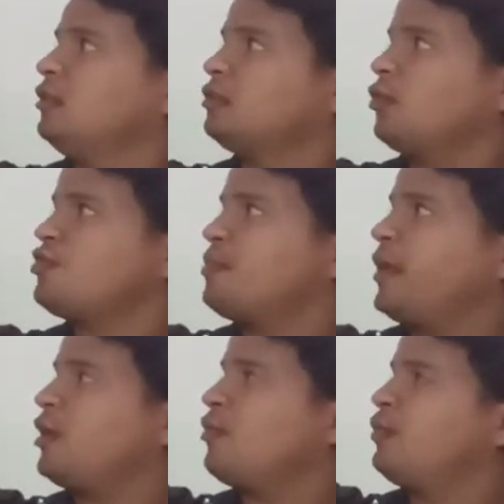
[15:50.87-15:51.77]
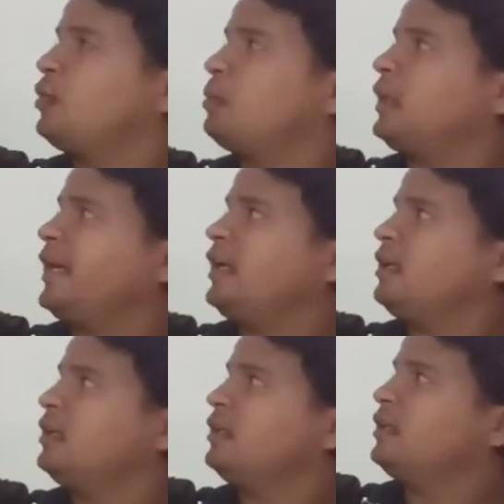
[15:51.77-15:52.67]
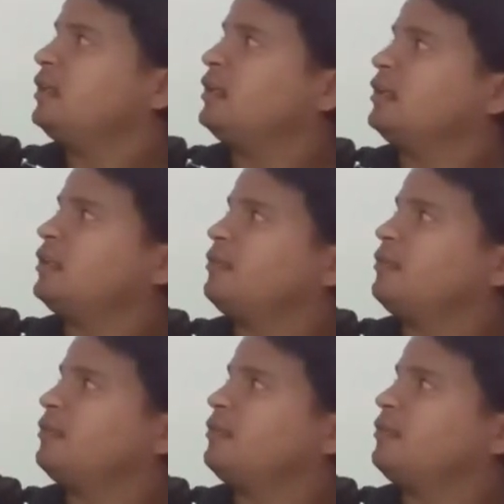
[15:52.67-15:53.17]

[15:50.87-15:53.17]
So it's better if we play the